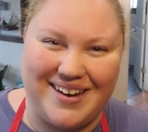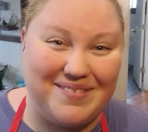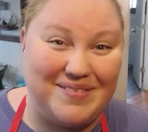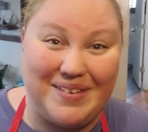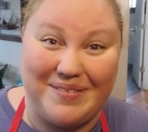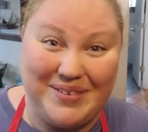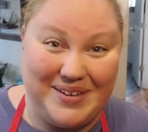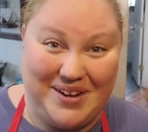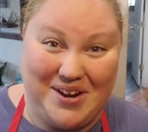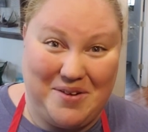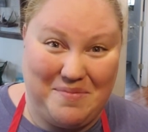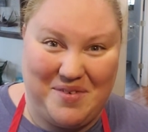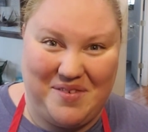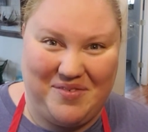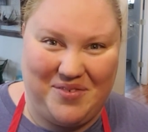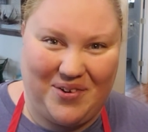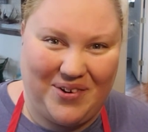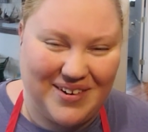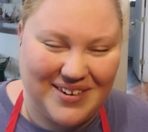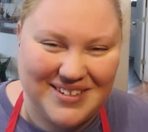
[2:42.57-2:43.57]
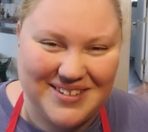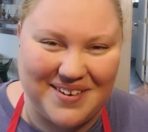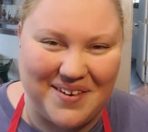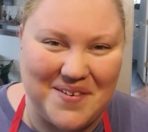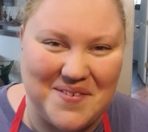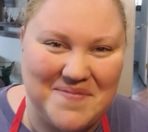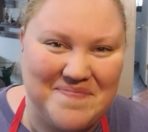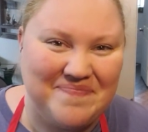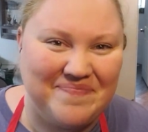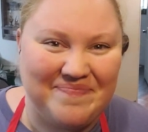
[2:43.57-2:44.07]
I've never done it before,
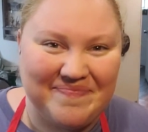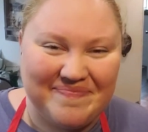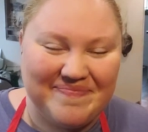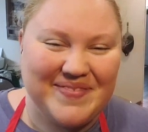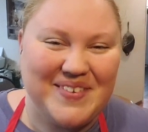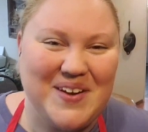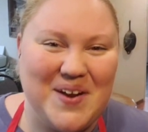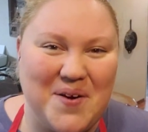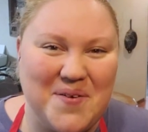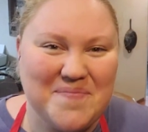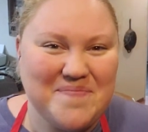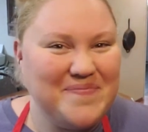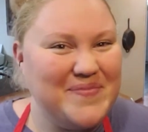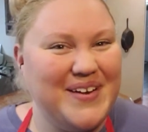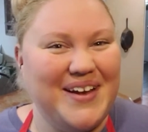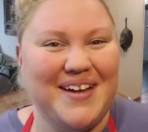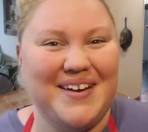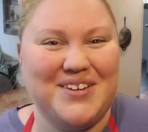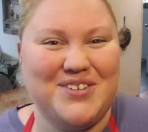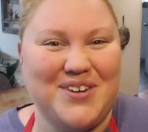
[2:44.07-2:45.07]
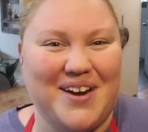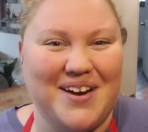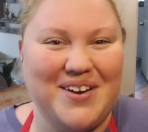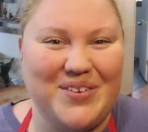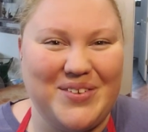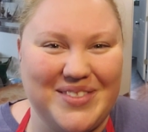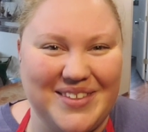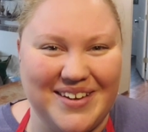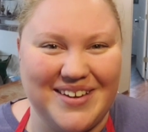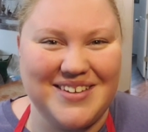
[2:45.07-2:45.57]
so you know, we gotta try
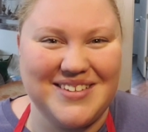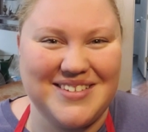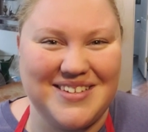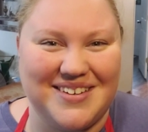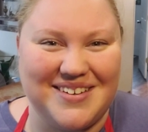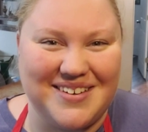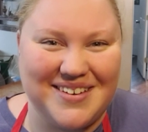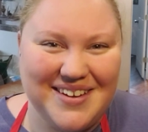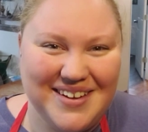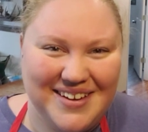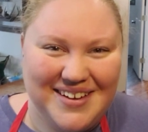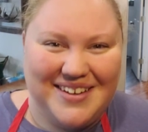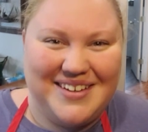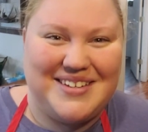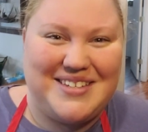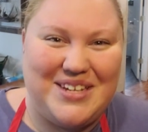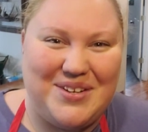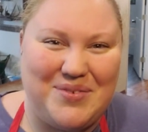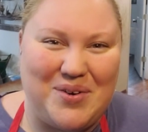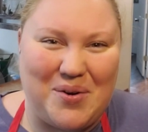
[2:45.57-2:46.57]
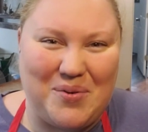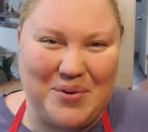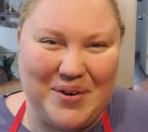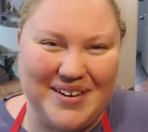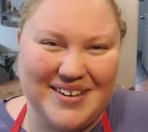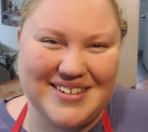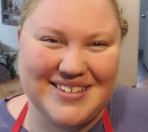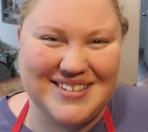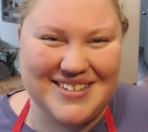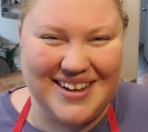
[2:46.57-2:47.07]
new things and see what
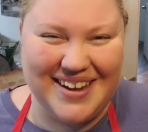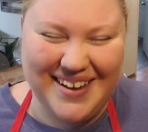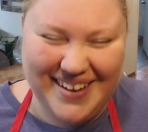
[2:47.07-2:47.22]
works.